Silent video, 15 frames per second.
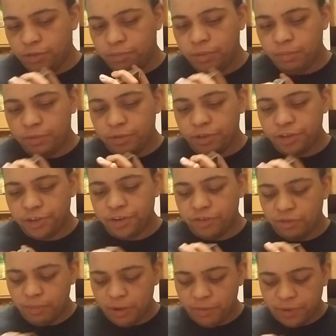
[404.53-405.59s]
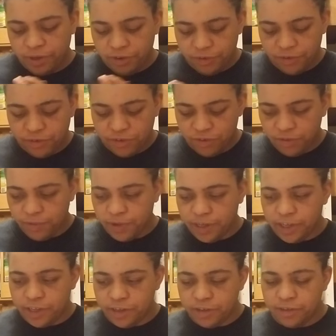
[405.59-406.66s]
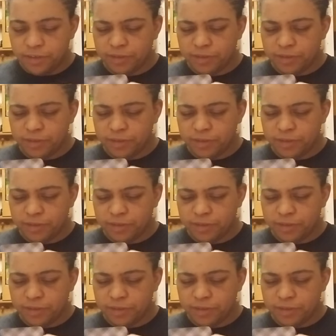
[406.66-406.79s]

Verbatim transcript: People are curious about what you're doing.